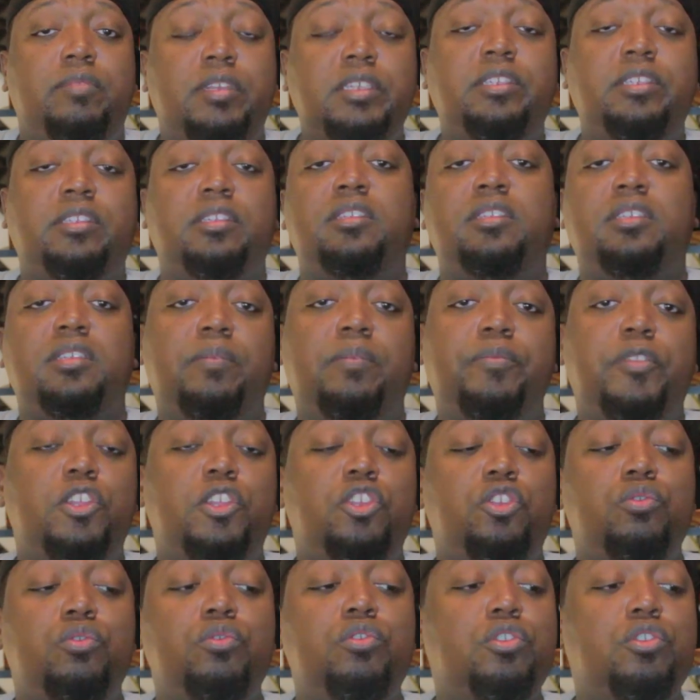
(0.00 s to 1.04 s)
This is
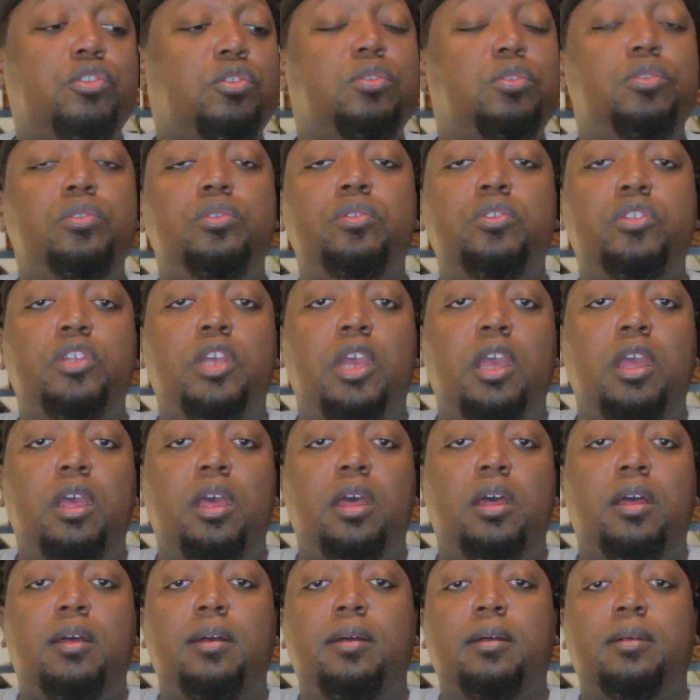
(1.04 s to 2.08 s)
something you use
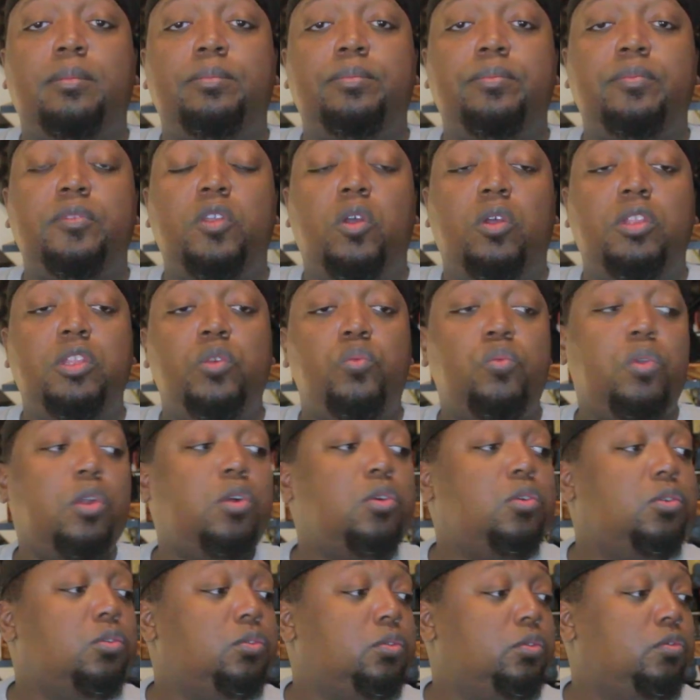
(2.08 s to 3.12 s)
on the
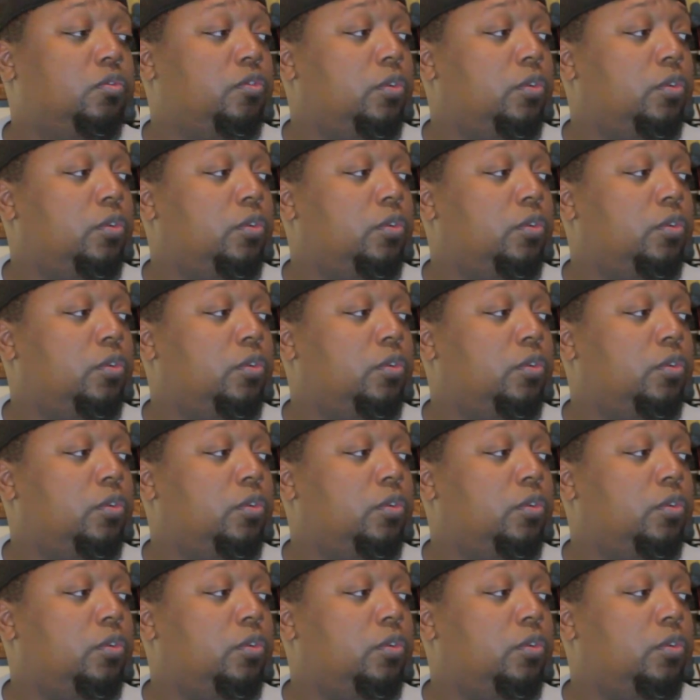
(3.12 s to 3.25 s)
road.